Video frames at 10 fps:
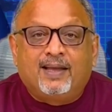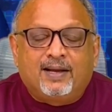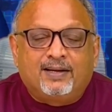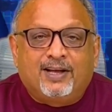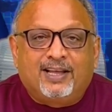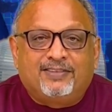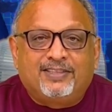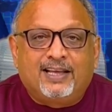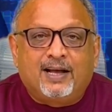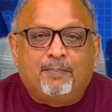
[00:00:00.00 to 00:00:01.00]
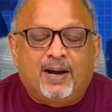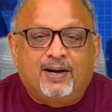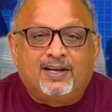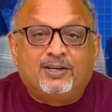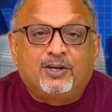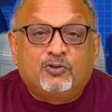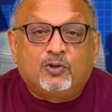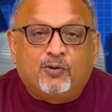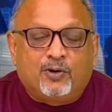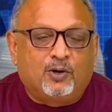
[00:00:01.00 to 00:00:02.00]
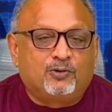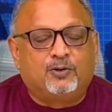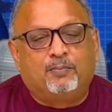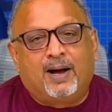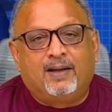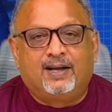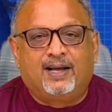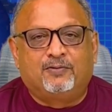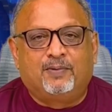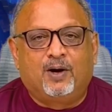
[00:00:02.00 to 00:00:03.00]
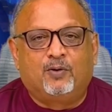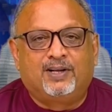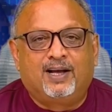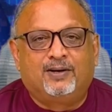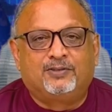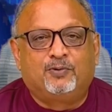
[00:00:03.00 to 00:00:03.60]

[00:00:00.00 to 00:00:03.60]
a glitzy, American-controlled coastal paradise with hotels,